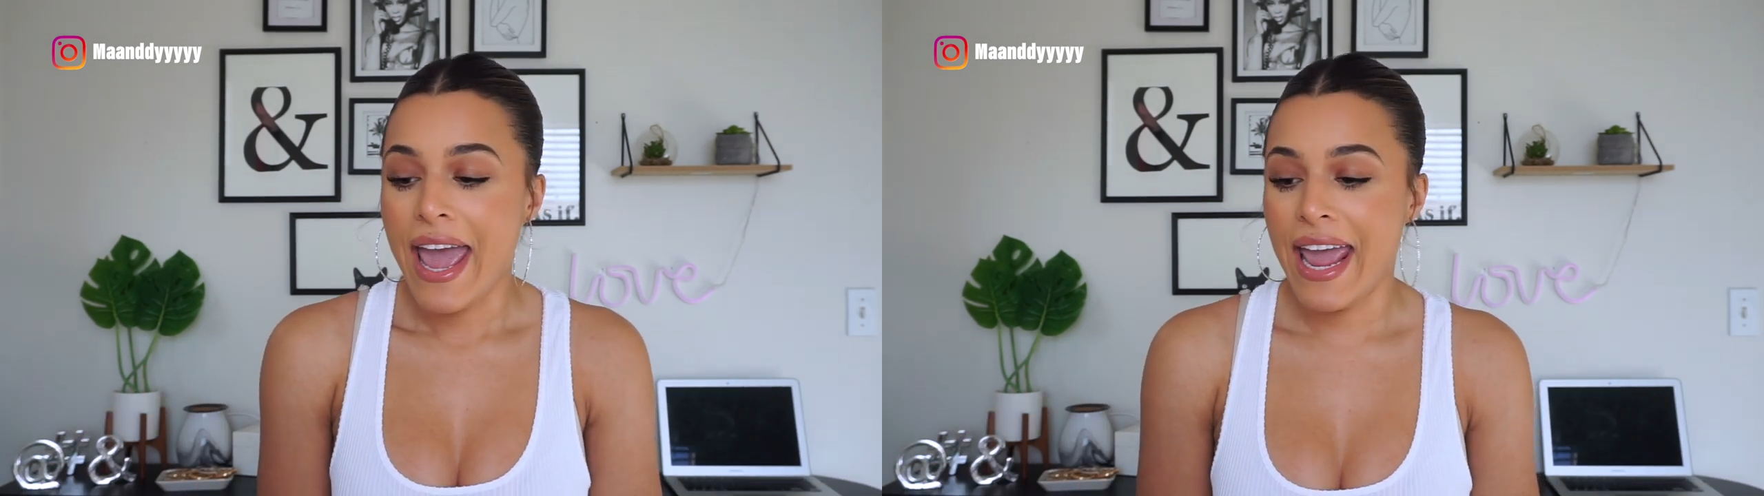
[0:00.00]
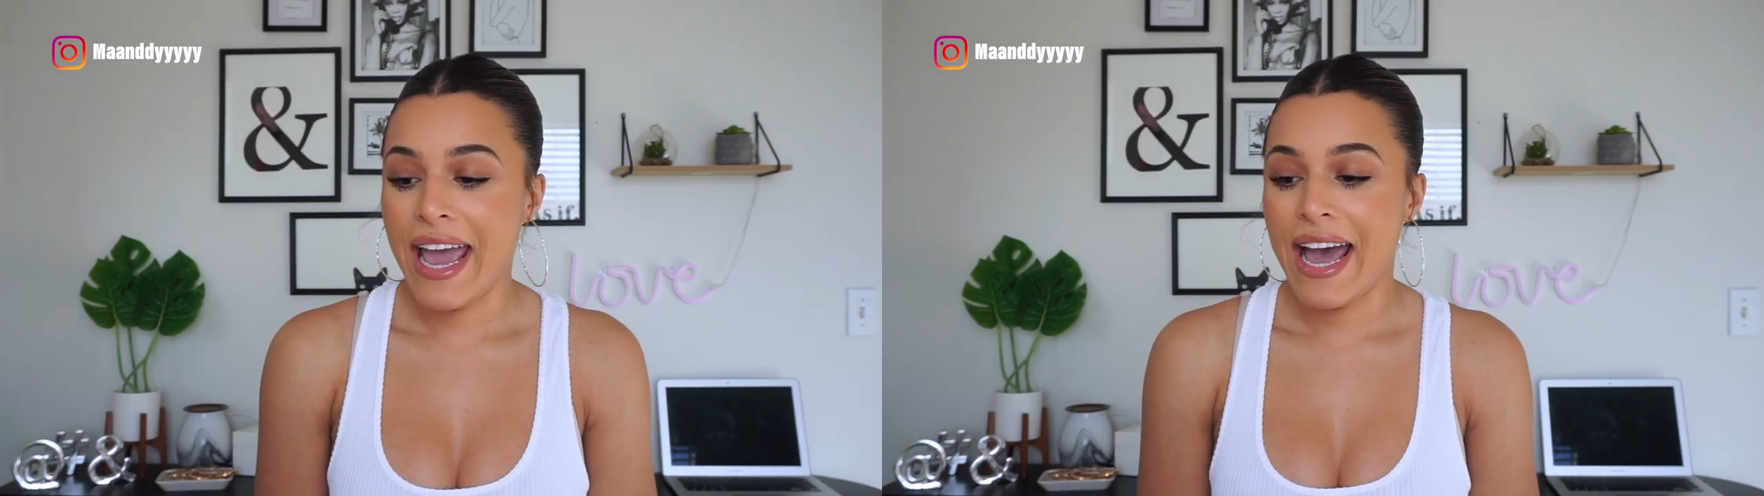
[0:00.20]

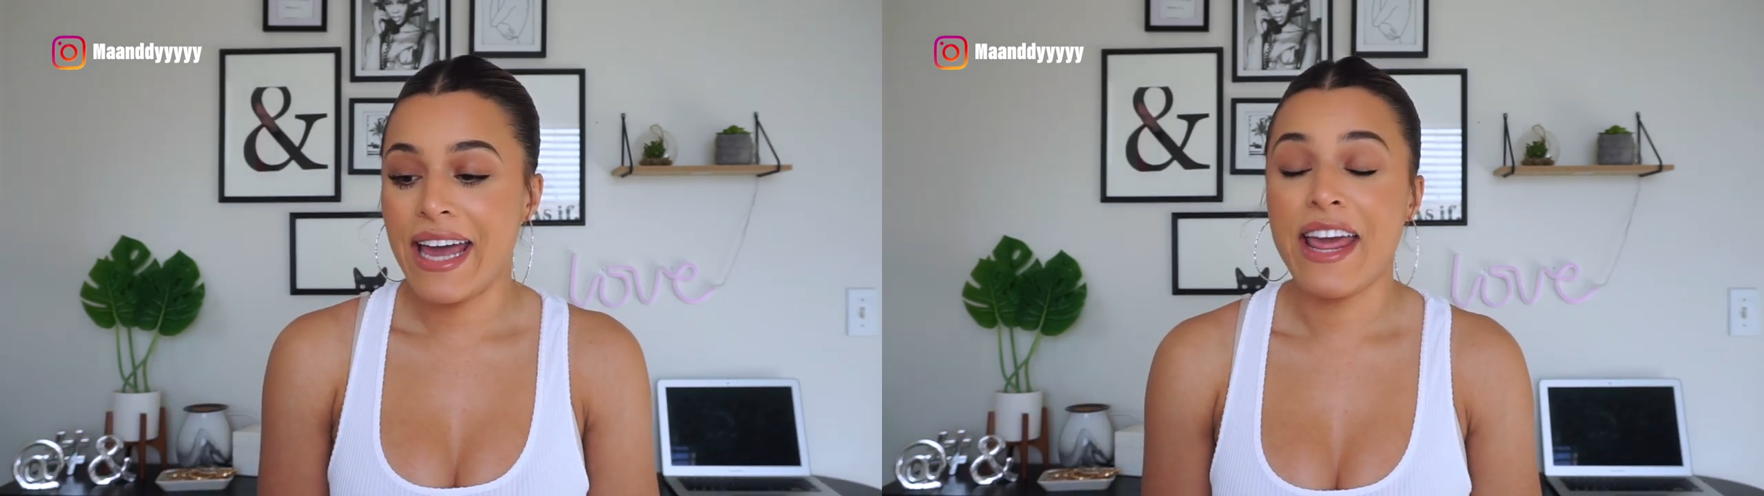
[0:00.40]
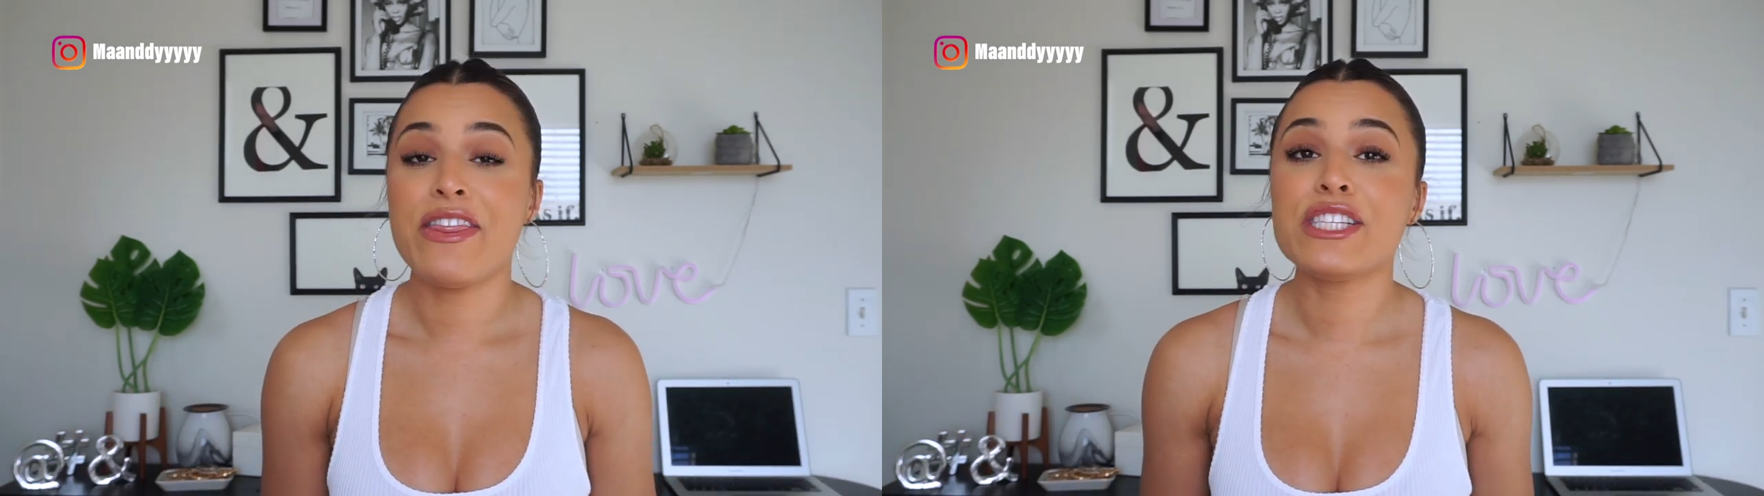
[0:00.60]

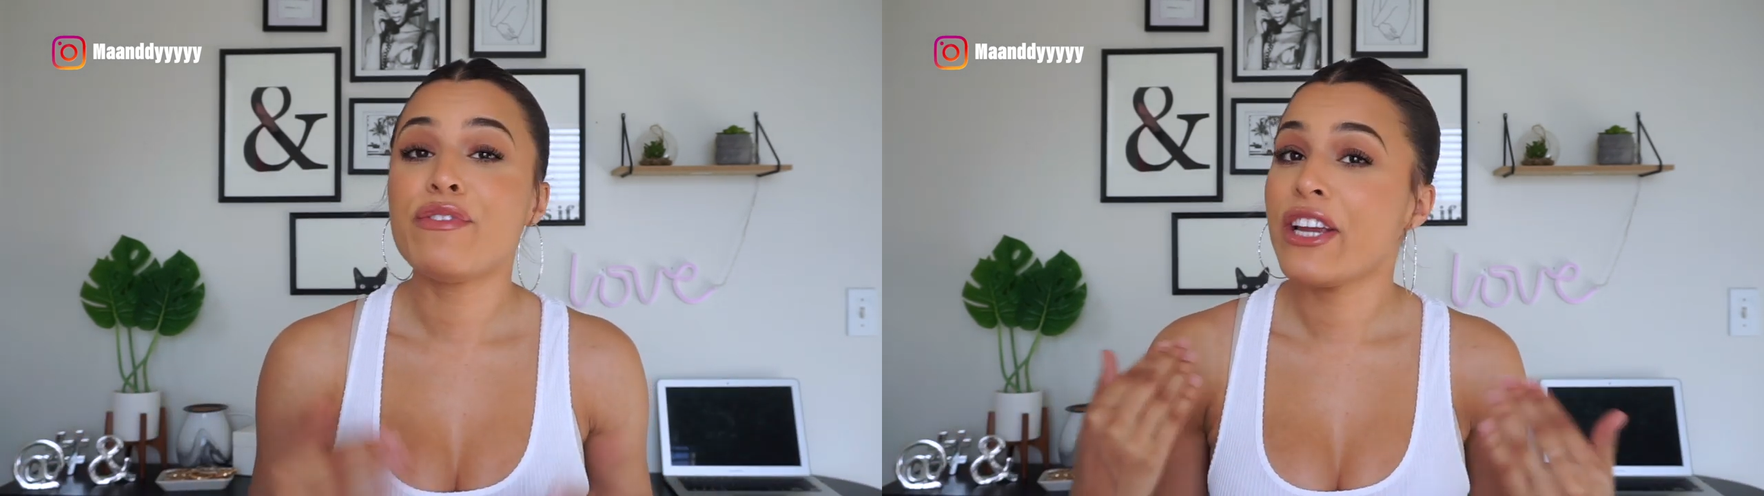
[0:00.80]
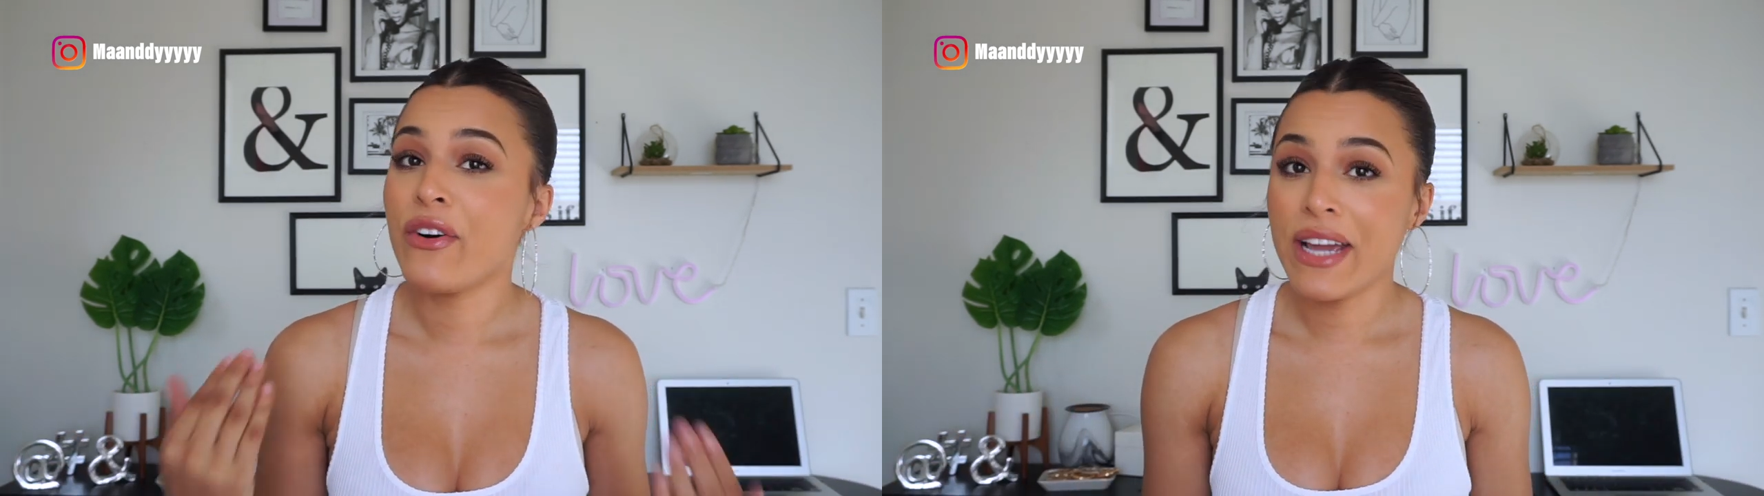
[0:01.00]
And this
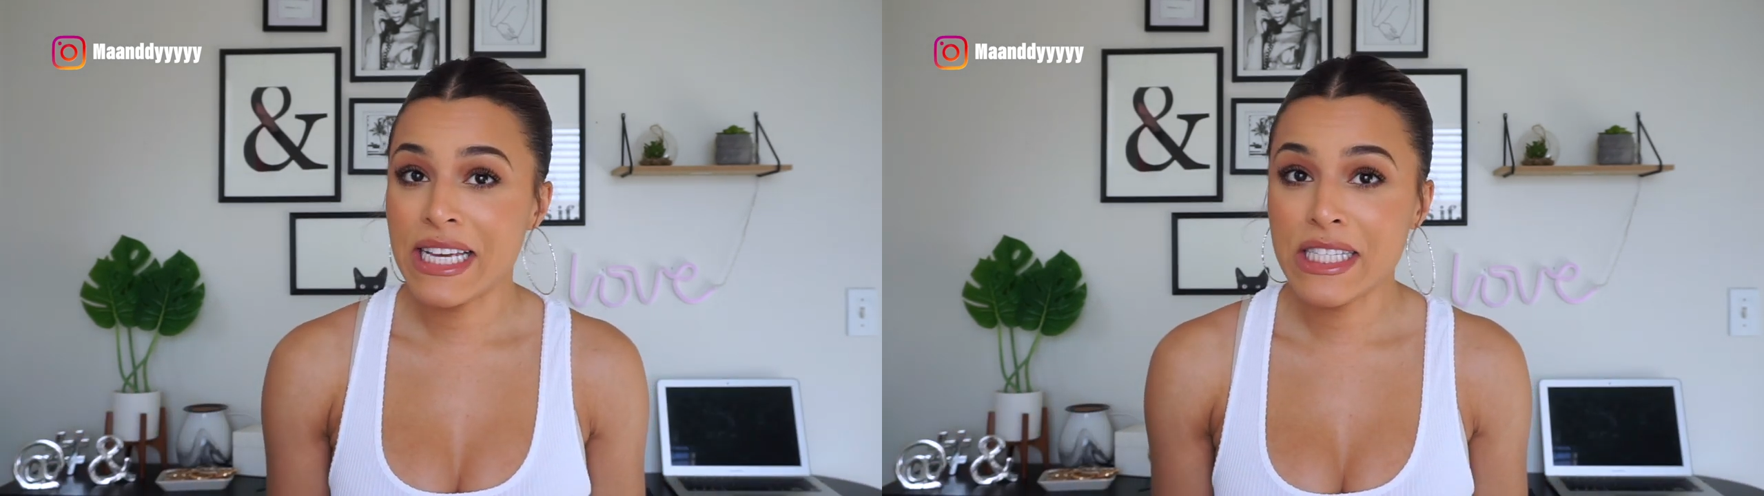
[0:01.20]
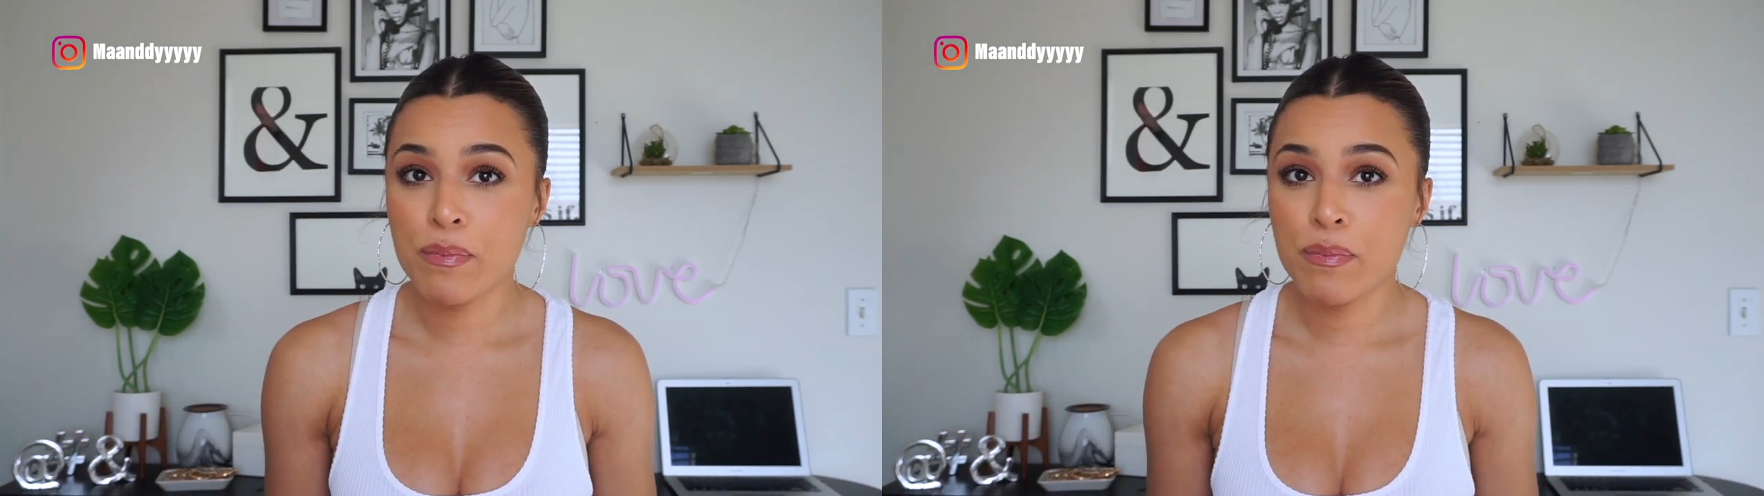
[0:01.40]
video is